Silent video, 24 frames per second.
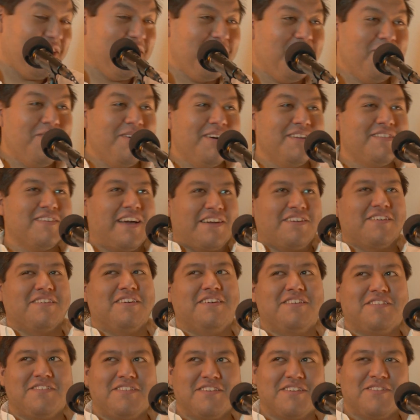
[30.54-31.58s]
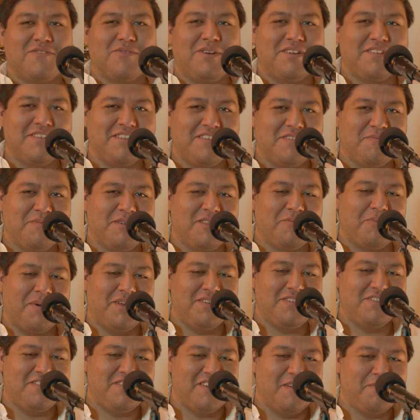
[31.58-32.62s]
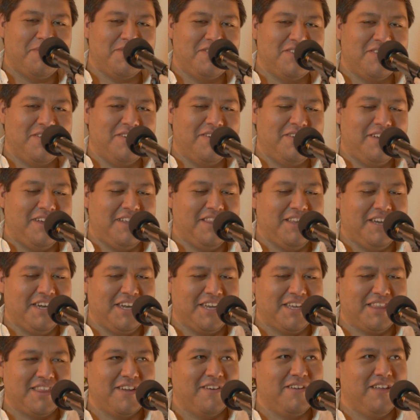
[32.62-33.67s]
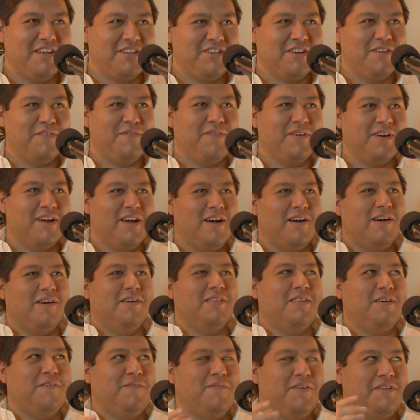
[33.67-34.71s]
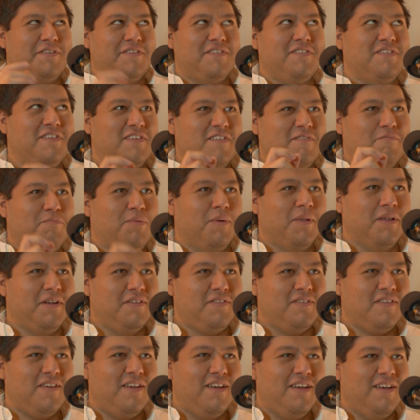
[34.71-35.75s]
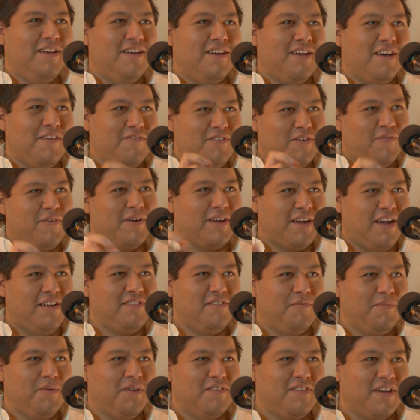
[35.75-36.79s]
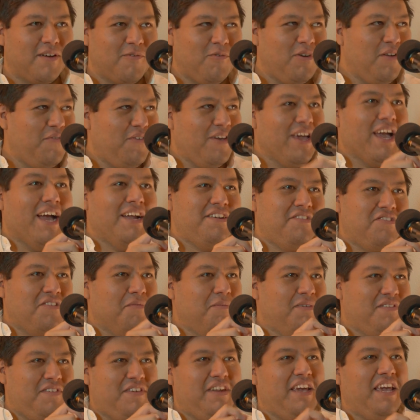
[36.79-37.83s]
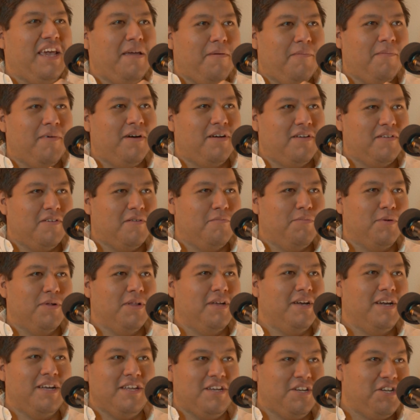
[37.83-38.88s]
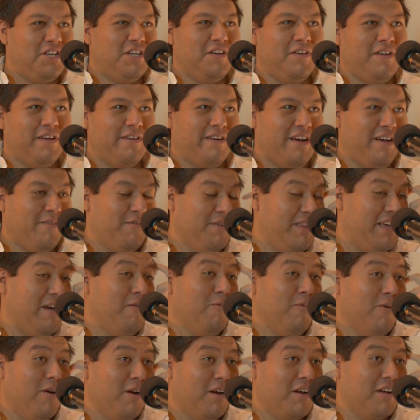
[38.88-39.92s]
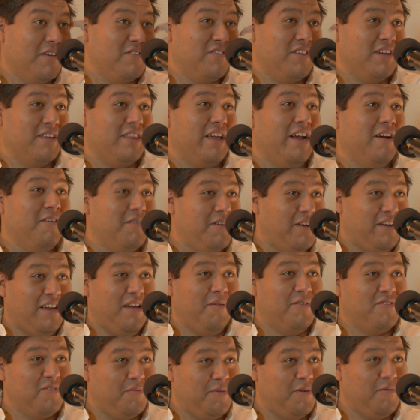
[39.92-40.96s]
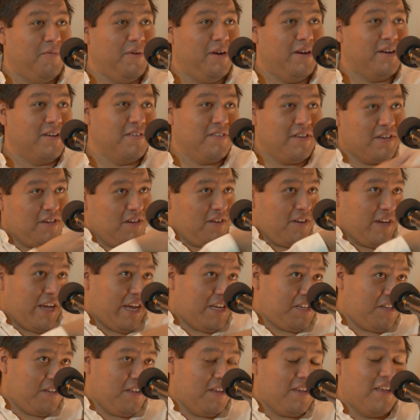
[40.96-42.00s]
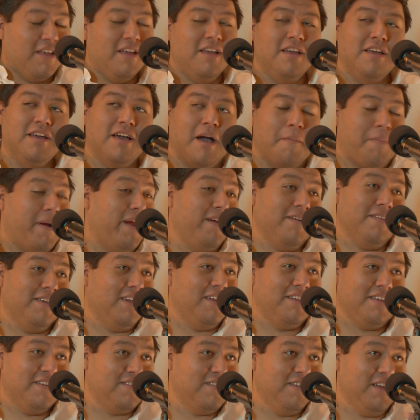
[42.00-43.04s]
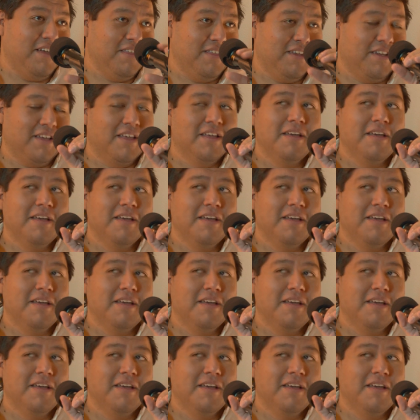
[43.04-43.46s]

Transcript: You know what's actually interesting? I was watching this Mythbusters episode, and they're trying to figure out the efficiency of bullets, of different kinds of bullets. Like, what if you etch someone's name onto a bullet and you shoot it, right? Will that work? Because the aerodynamics would be weird. Because you etch thing, apparently it does nothing.